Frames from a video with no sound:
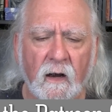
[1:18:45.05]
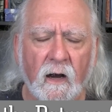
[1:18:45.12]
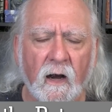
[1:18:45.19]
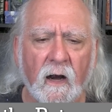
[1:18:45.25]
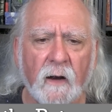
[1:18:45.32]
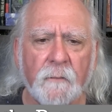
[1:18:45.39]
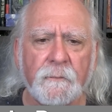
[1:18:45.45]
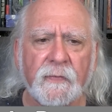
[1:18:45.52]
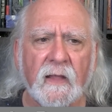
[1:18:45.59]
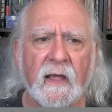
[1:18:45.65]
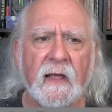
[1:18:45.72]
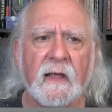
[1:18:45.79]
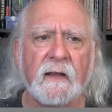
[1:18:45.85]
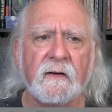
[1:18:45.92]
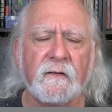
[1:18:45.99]
Um,
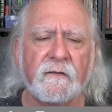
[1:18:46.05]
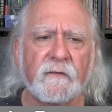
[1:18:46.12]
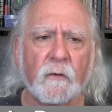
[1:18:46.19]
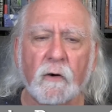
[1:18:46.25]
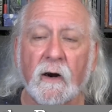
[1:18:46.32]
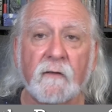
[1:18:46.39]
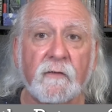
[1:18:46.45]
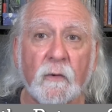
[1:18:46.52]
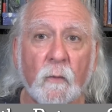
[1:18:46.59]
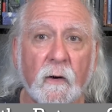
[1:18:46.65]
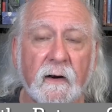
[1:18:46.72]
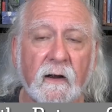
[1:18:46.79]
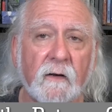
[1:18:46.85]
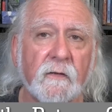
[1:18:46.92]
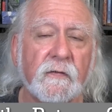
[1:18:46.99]
and for
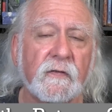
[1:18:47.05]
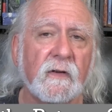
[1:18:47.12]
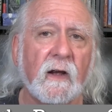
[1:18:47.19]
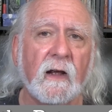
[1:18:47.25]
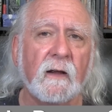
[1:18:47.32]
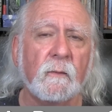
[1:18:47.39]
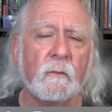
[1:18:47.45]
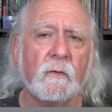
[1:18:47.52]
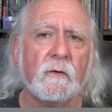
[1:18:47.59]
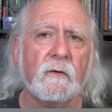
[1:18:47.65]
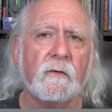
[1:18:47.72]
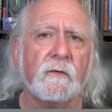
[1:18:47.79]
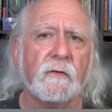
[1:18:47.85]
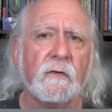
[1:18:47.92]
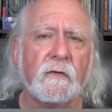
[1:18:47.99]
everyone else, I
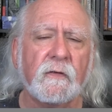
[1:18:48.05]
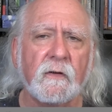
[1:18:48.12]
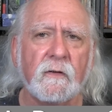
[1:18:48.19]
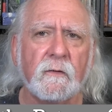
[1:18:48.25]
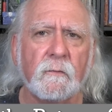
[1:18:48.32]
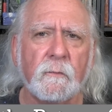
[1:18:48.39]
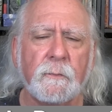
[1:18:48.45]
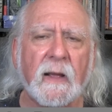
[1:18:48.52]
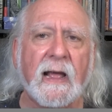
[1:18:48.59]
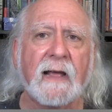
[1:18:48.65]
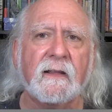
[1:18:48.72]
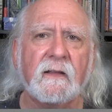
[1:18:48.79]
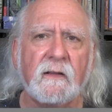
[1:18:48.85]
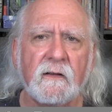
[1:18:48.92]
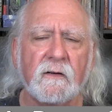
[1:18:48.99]
will see you
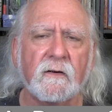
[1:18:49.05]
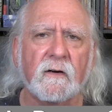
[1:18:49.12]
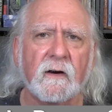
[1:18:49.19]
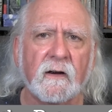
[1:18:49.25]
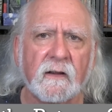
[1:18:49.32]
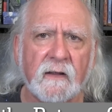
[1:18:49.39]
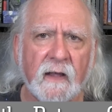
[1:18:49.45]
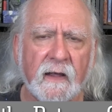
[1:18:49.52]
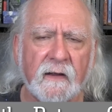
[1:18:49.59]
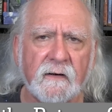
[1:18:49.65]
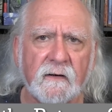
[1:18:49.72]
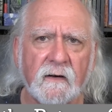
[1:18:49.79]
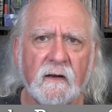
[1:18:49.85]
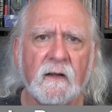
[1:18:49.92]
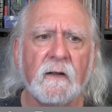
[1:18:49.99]
back here
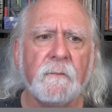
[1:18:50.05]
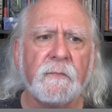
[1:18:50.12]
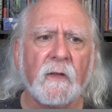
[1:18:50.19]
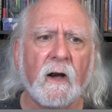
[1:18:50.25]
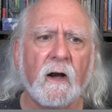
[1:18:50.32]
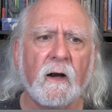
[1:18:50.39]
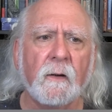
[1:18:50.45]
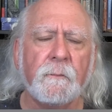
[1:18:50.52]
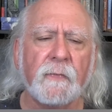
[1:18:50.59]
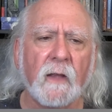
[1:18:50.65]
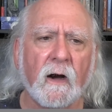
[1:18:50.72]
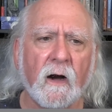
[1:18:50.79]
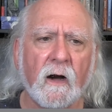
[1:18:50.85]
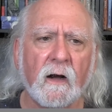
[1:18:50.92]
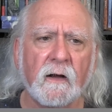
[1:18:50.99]
again um,
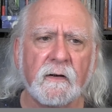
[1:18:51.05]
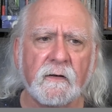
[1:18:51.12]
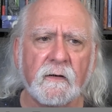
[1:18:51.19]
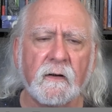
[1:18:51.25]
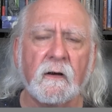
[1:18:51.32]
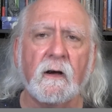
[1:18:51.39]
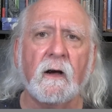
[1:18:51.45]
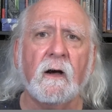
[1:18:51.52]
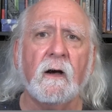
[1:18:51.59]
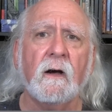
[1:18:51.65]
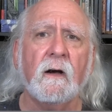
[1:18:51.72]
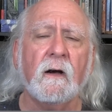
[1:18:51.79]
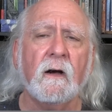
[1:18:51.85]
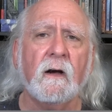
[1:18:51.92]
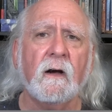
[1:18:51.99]
on
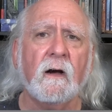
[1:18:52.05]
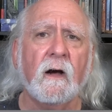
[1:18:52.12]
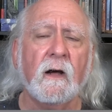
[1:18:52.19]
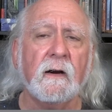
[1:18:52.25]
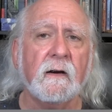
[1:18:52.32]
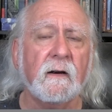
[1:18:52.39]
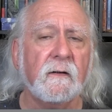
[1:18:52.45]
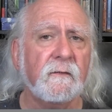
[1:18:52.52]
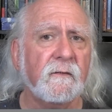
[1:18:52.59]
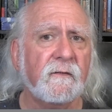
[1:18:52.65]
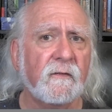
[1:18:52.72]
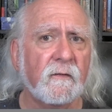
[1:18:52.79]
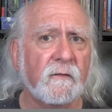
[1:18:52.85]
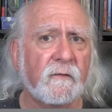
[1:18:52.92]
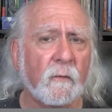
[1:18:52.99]
uh, on
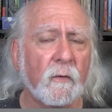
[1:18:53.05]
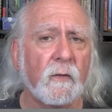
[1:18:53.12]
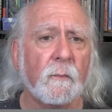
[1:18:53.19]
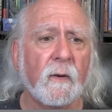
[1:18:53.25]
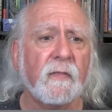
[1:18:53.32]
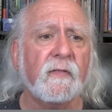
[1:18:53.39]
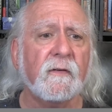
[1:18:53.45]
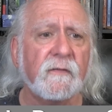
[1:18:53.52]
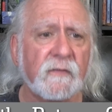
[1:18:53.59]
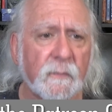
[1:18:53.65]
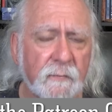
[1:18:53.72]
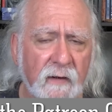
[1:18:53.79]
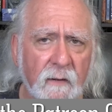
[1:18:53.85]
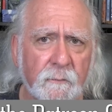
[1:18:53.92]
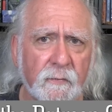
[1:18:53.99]
f- for the month of
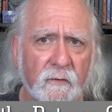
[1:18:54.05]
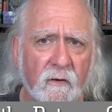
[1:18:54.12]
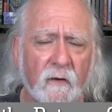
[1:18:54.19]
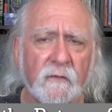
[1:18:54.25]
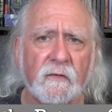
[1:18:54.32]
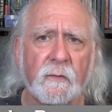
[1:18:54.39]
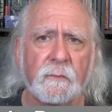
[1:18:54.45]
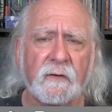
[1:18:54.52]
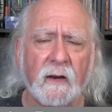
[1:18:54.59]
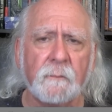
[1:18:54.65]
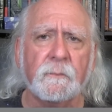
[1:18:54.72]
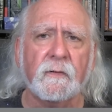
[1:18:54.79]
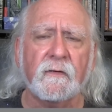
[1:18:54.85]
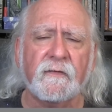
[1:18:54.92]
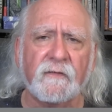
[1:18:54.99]
September on
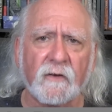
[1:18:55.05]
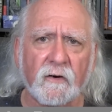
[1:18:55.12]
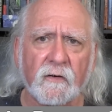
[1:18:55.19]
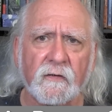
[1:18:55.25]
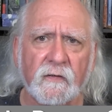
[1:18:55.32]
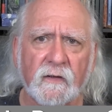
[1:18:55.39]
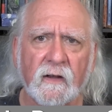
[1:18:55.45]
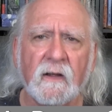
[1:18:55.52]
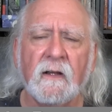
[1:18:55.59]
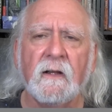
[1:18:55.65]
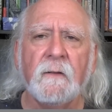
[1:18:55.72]
September 1st.